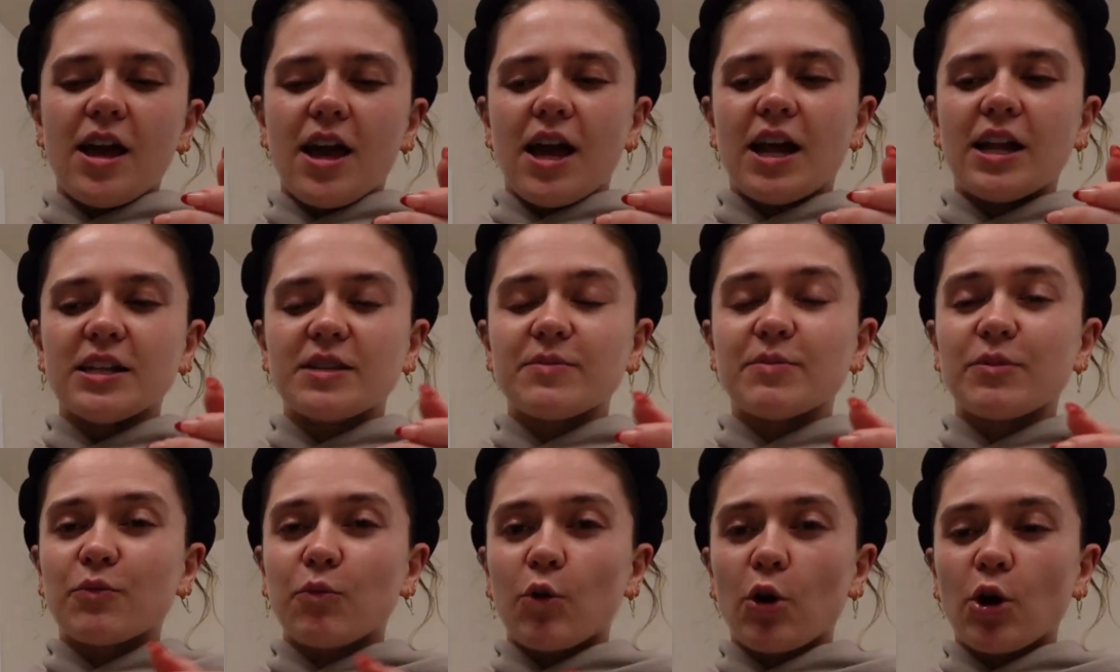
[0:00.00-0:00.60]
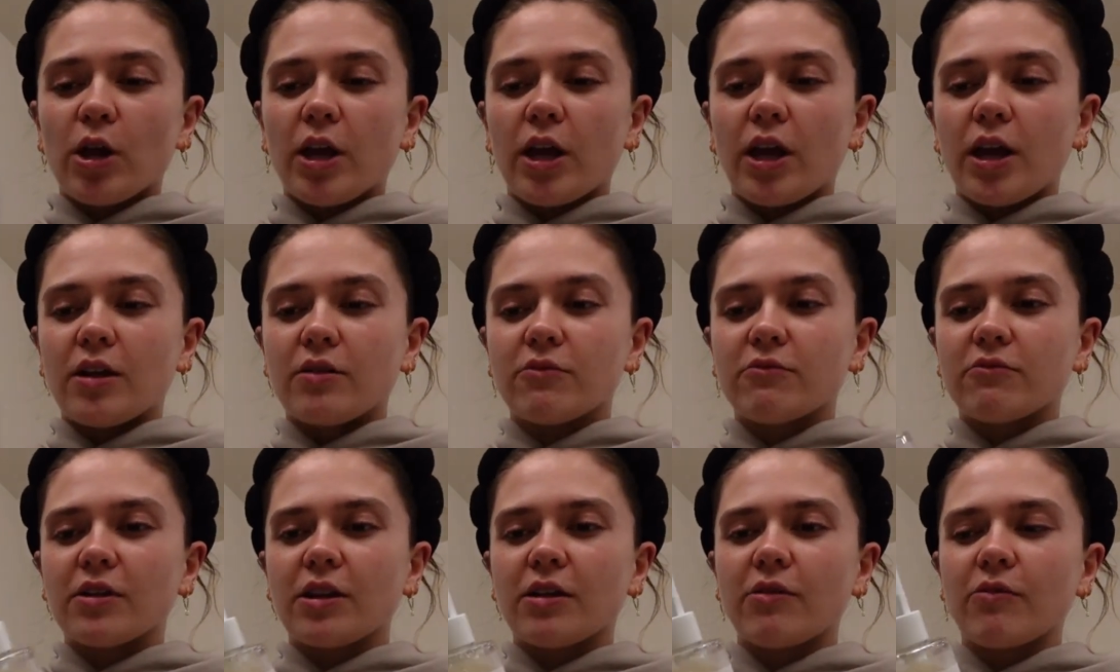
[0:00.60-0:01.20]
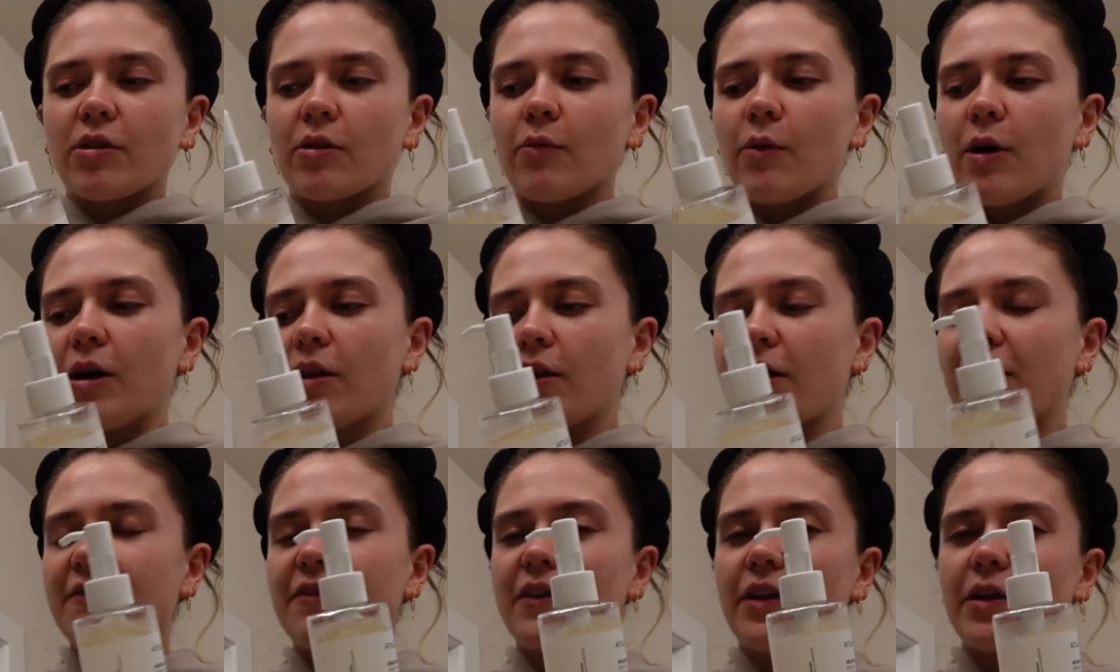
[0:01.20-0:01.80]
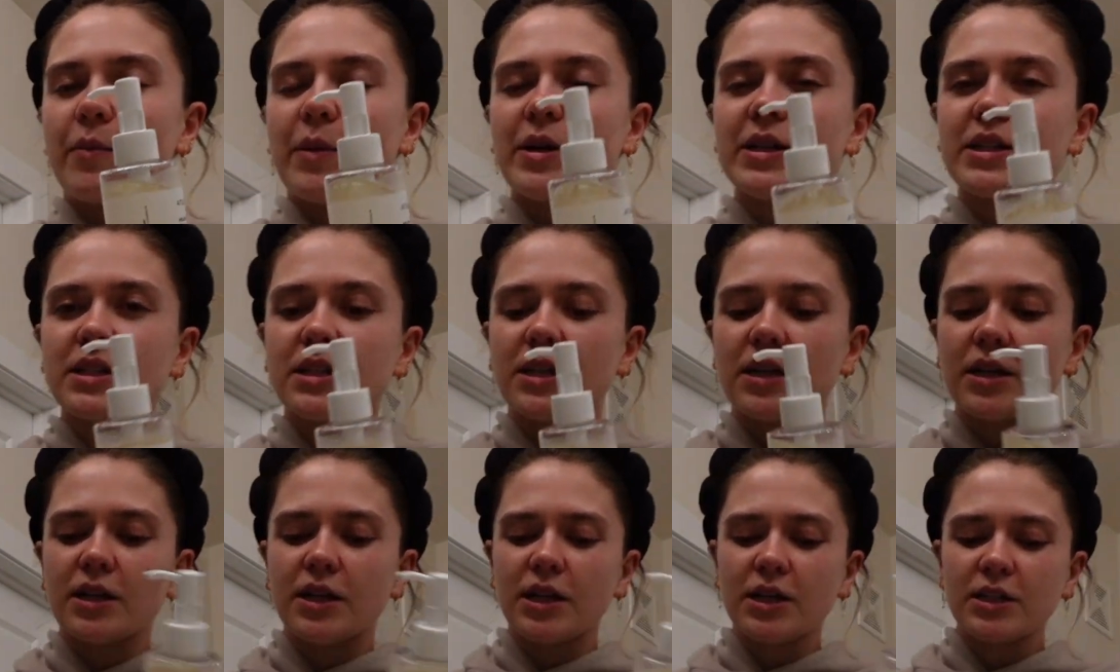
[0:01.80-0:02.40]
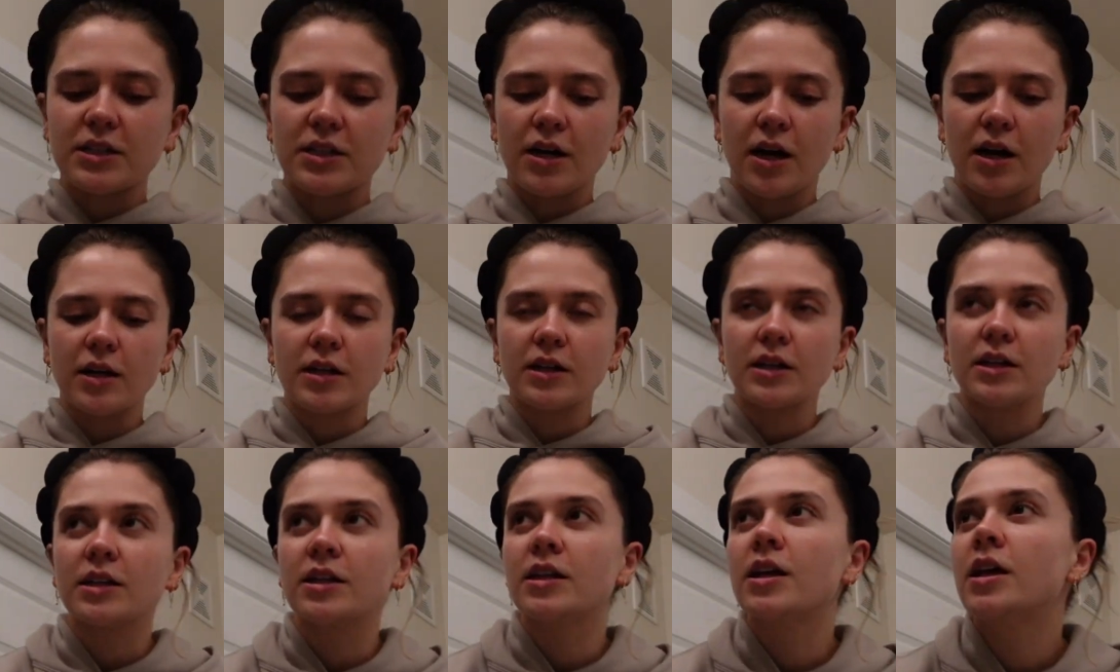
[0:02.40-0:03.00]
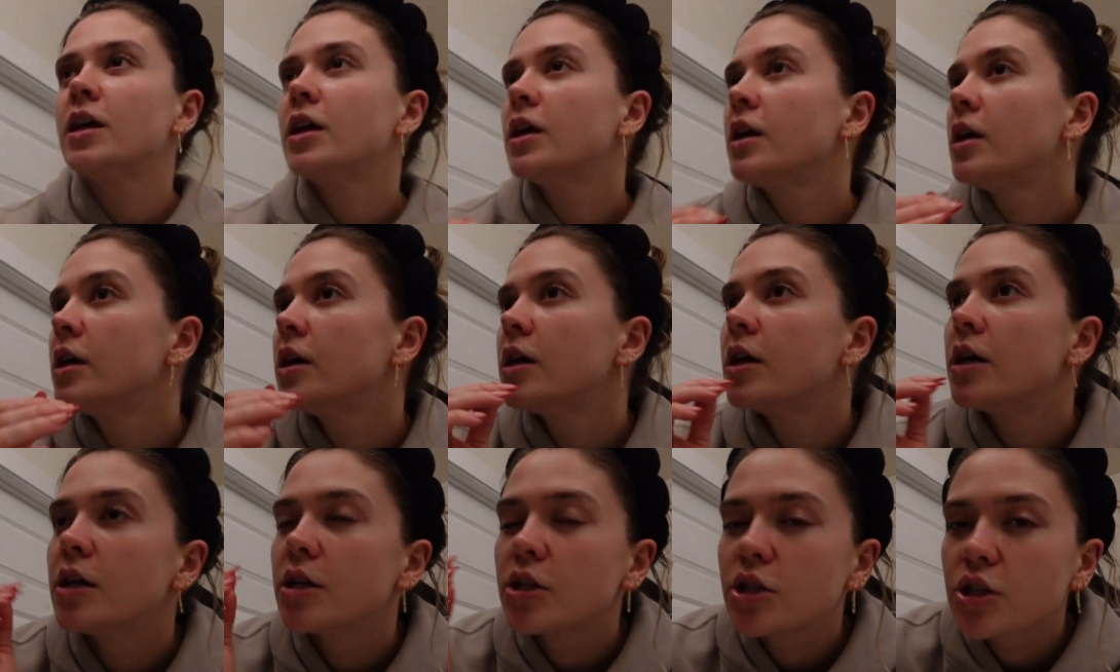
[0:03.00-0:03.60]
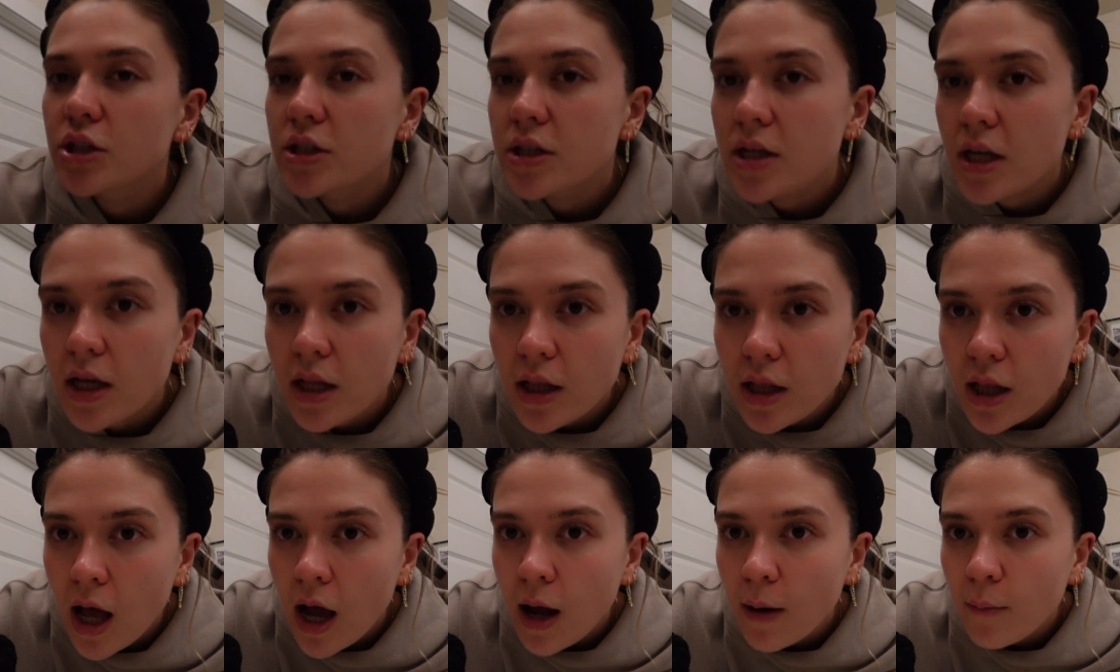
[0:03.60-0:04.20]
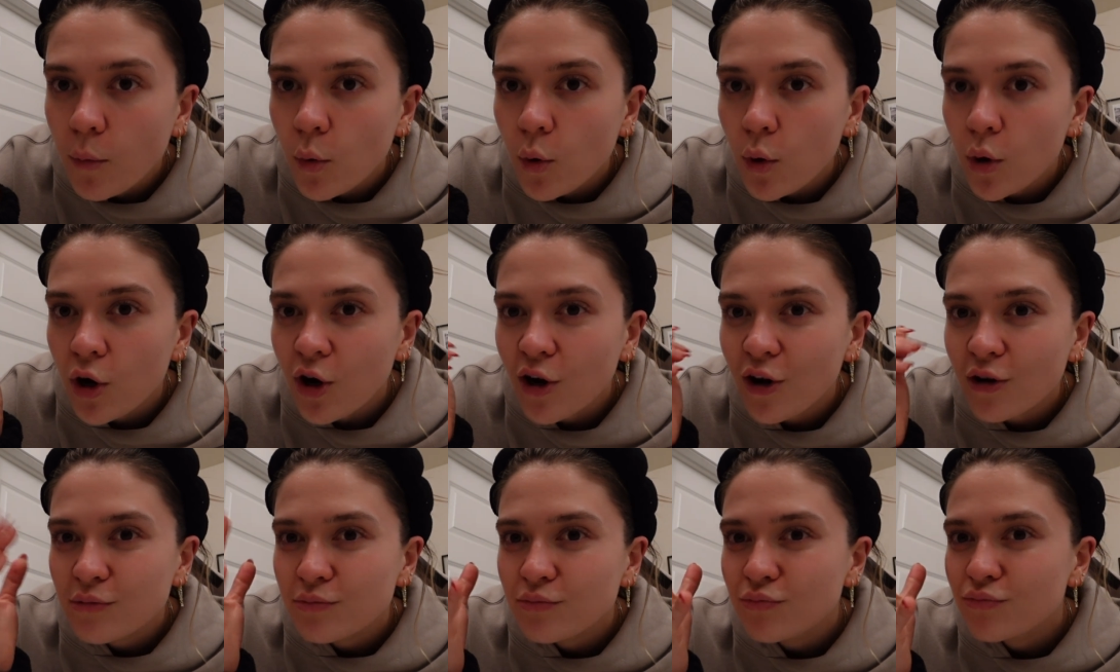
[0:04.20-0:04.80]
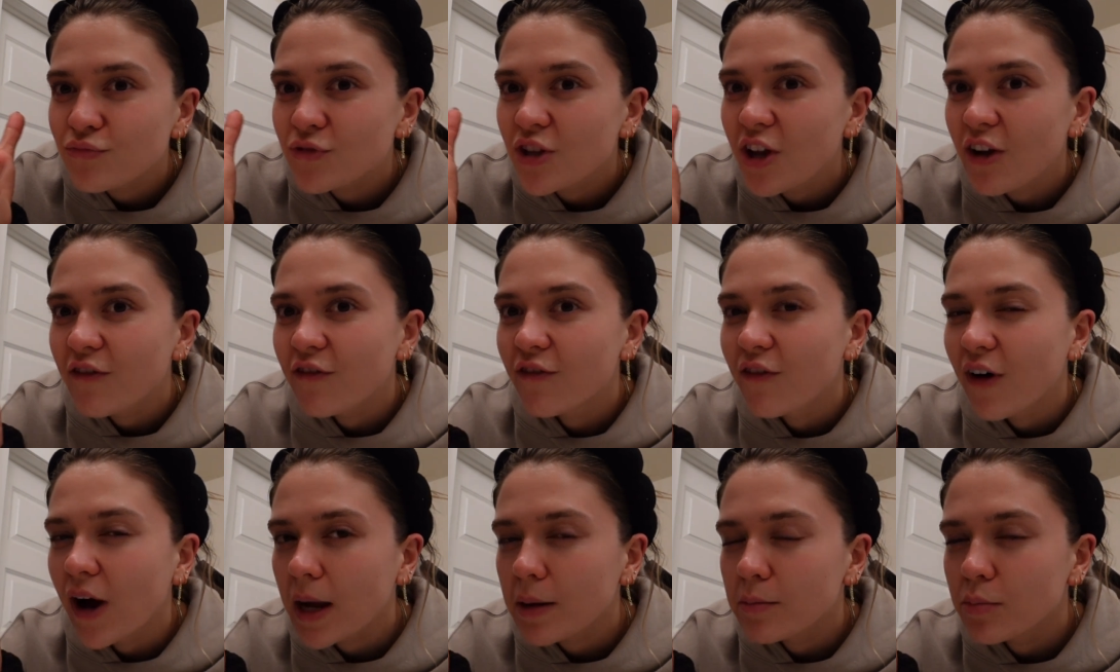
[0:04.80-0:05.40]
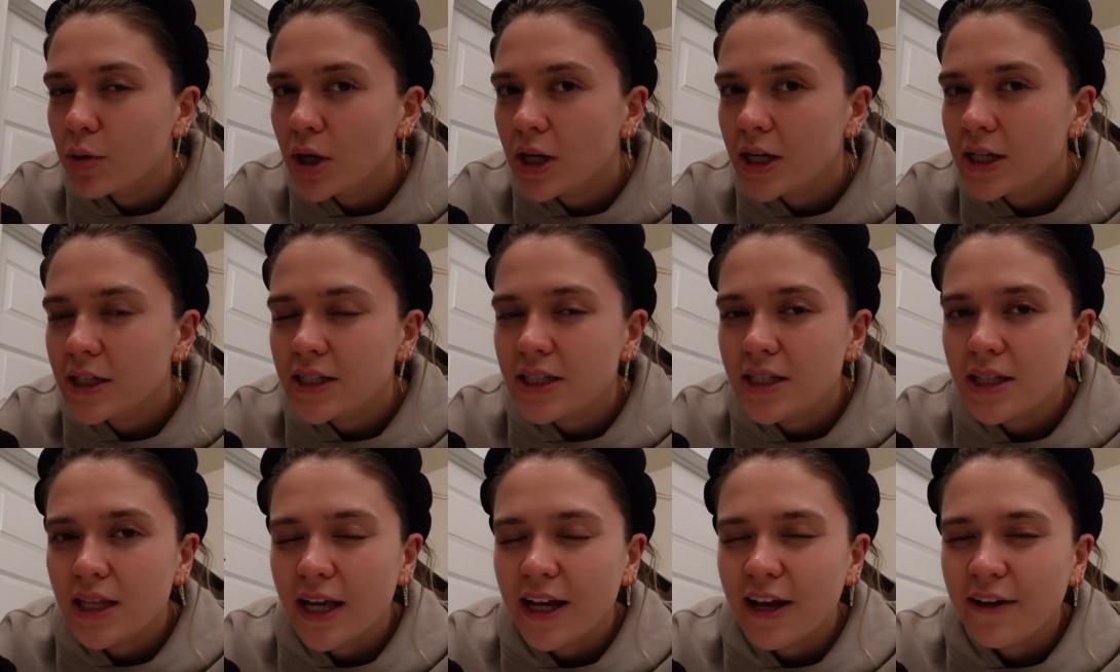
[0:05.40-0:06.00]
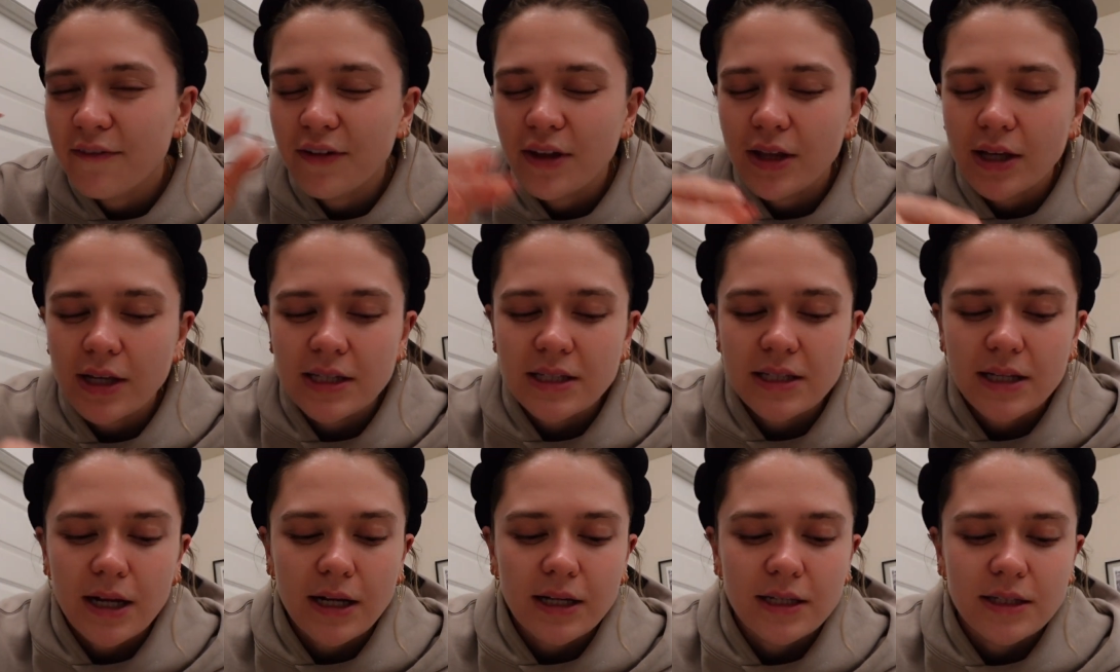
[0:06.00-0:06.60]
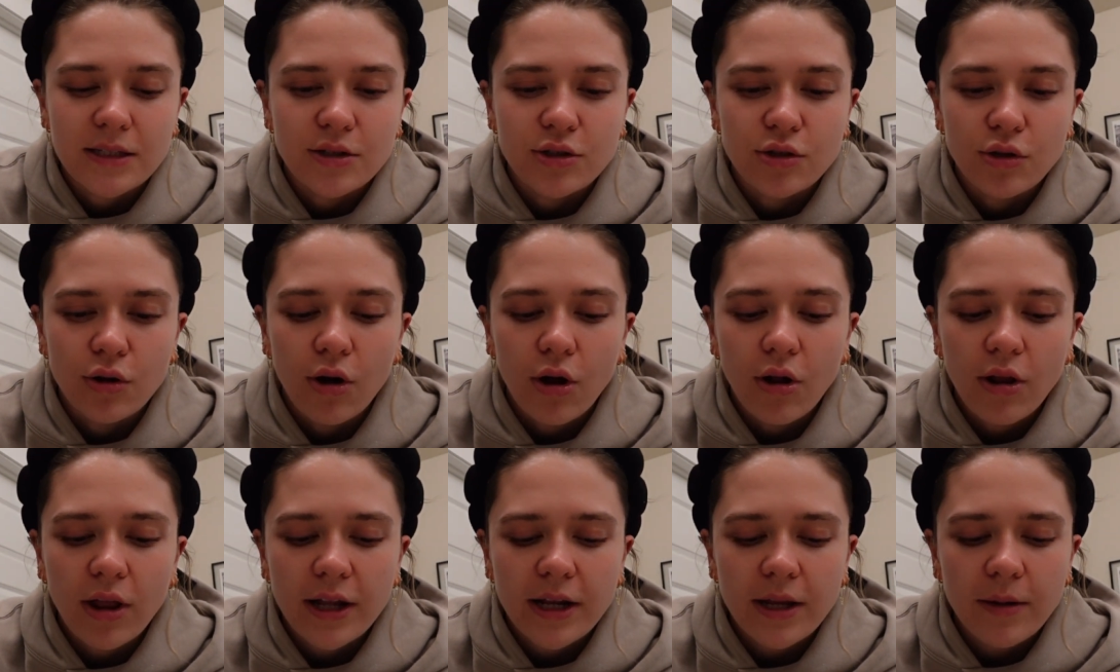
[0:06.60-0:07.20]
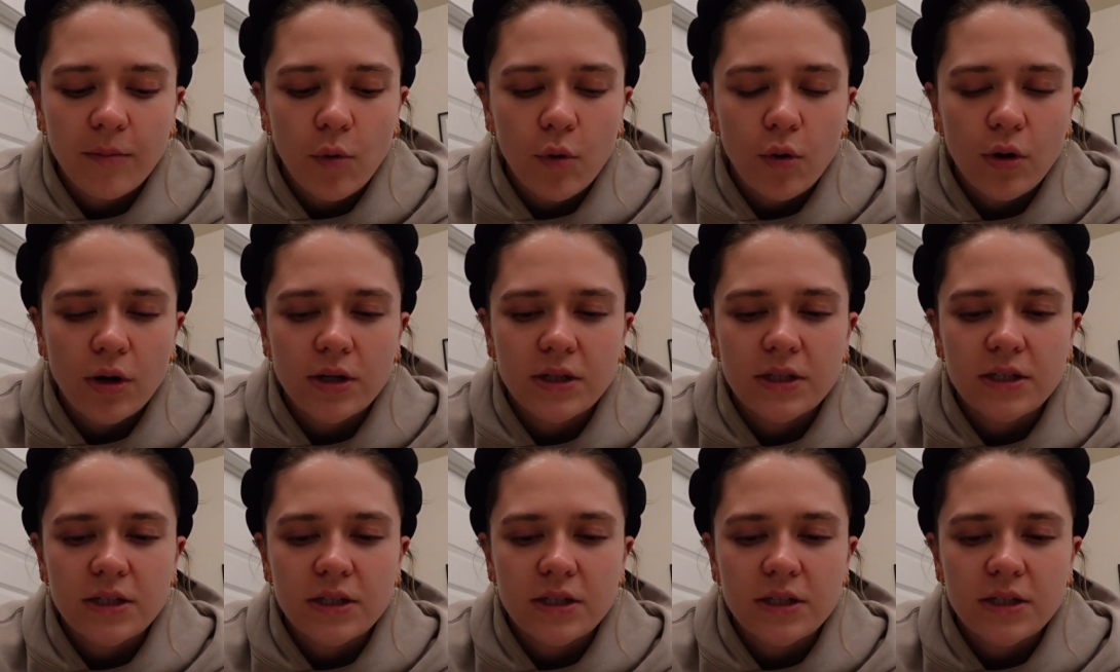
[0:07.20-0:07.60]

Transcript: And it's been working really well. I feel like my skin has gotten just like a lot more vibrant. Like I feel like it's not as dull anymore.